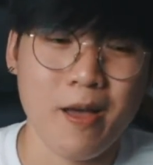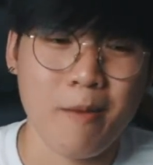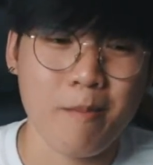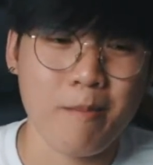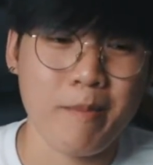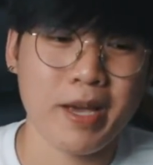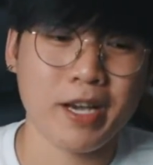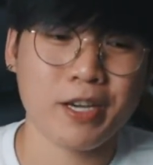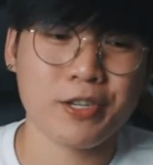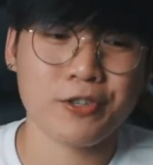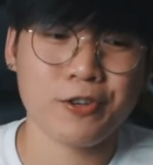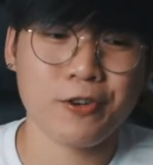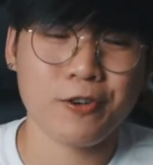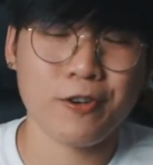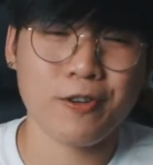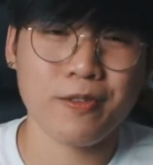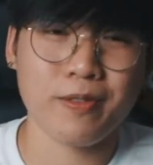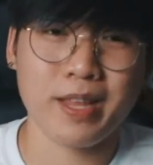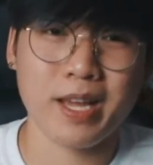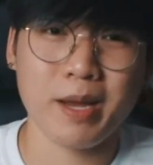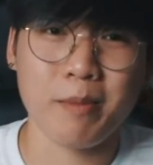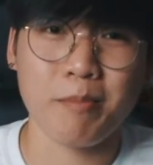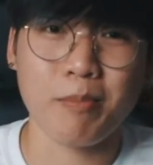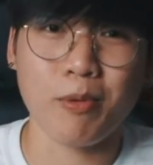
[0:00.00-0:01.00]
Make sure
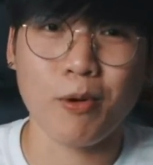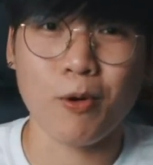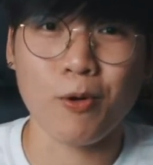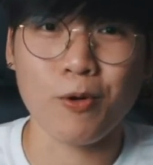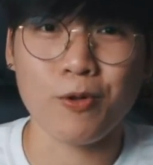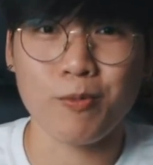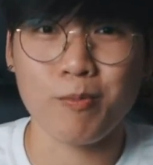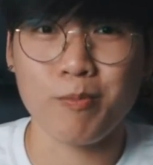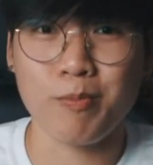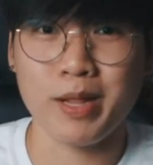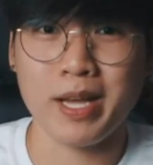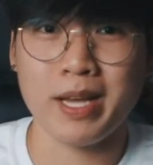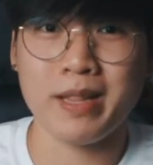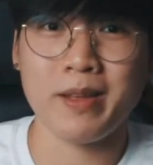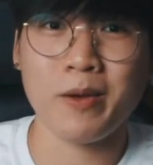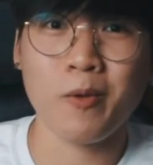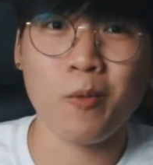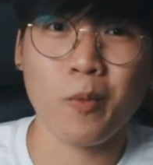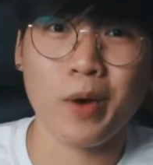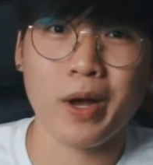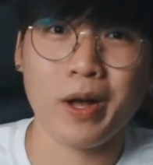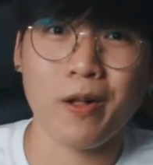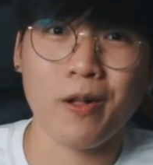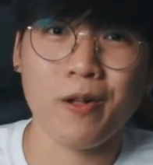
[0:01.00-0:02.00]
they both
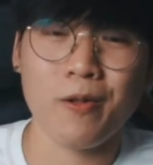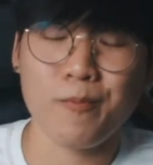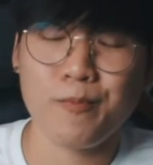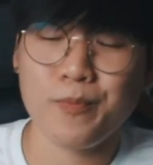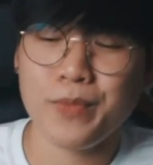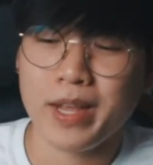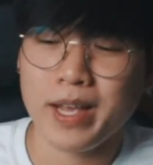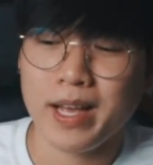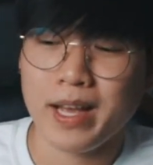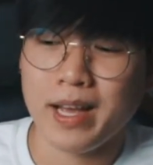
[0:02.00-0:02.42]
blending well.